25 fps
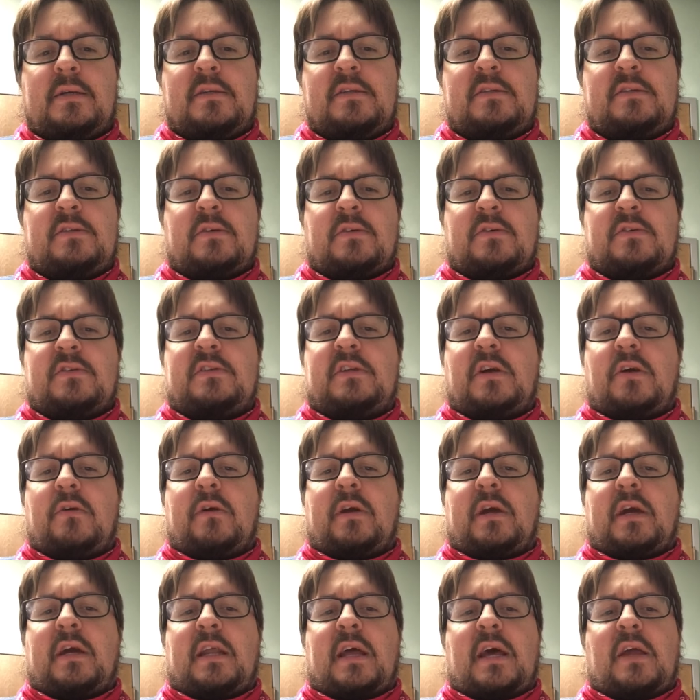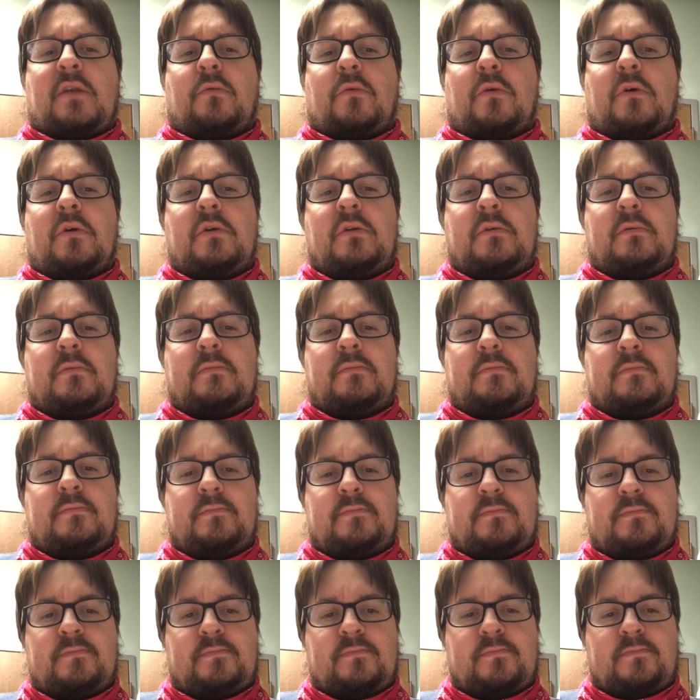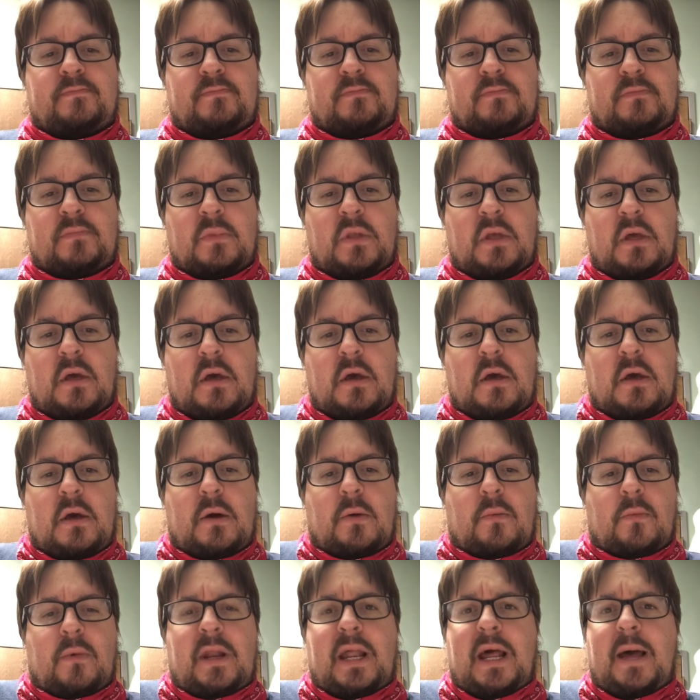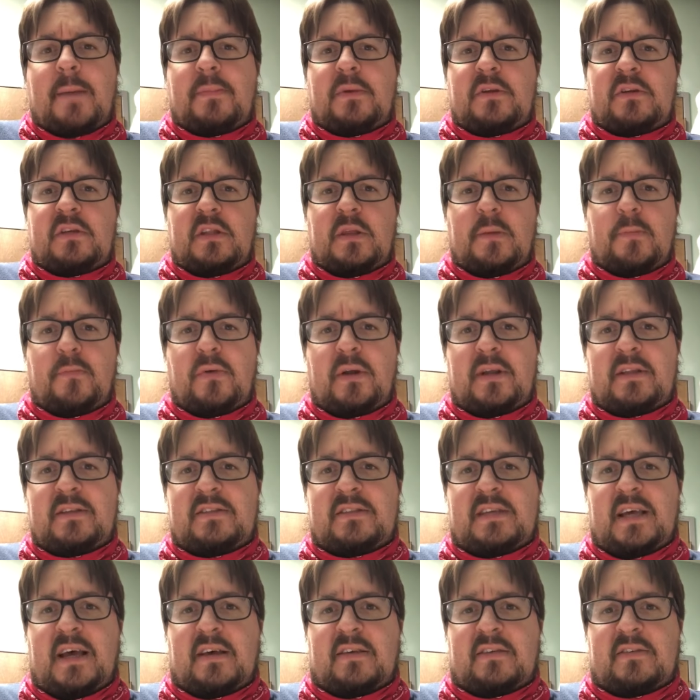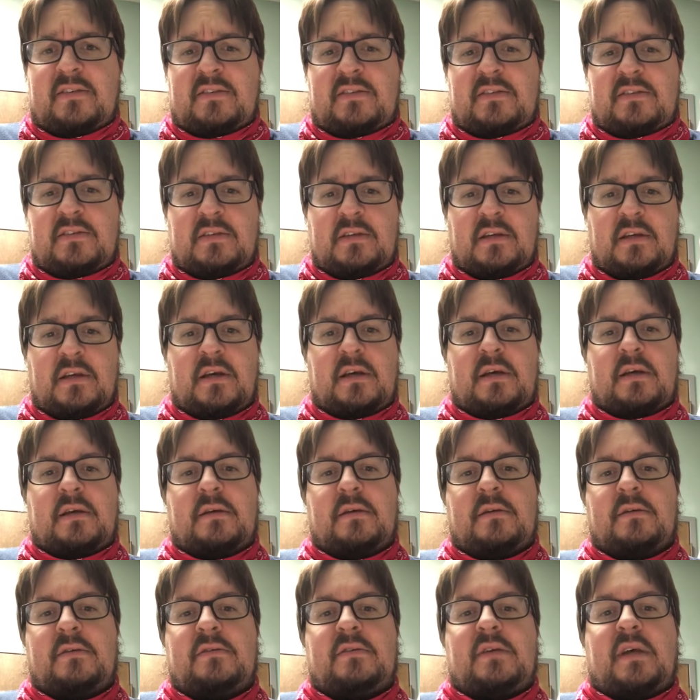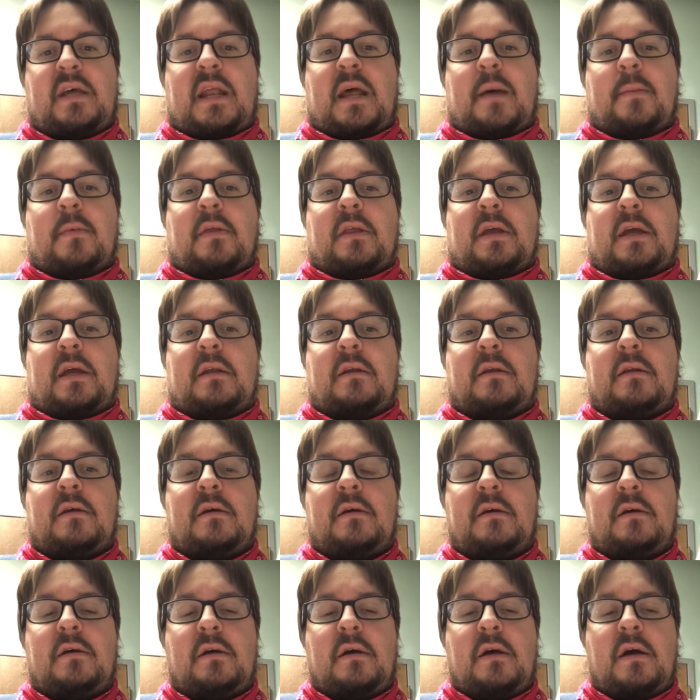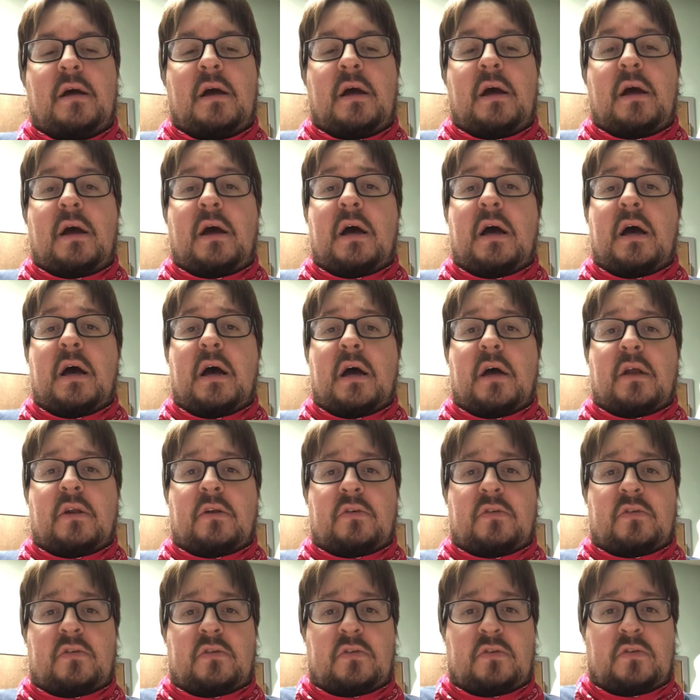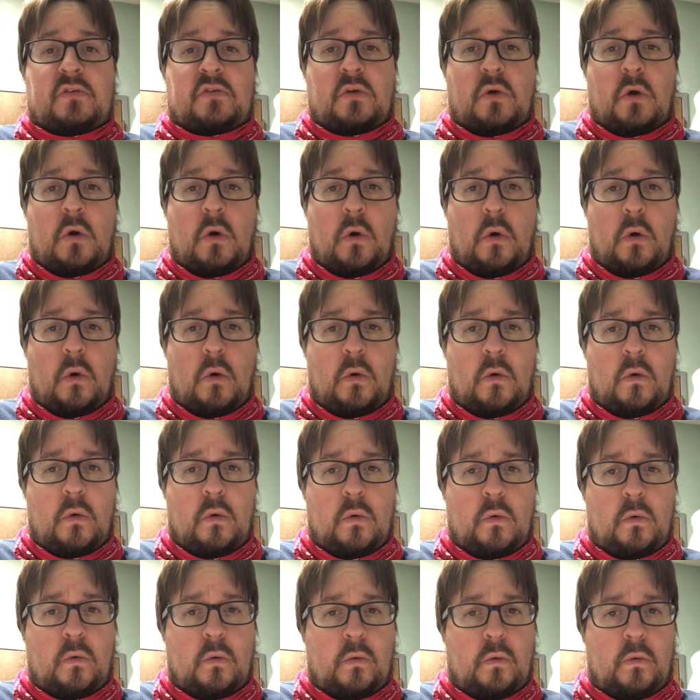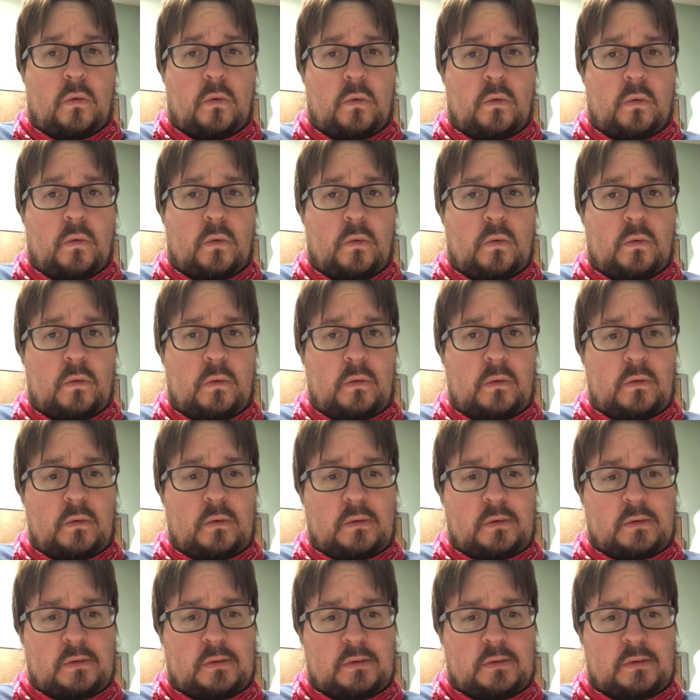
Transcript: still staring at Edward. What happened to the princess? said Abilene. And so,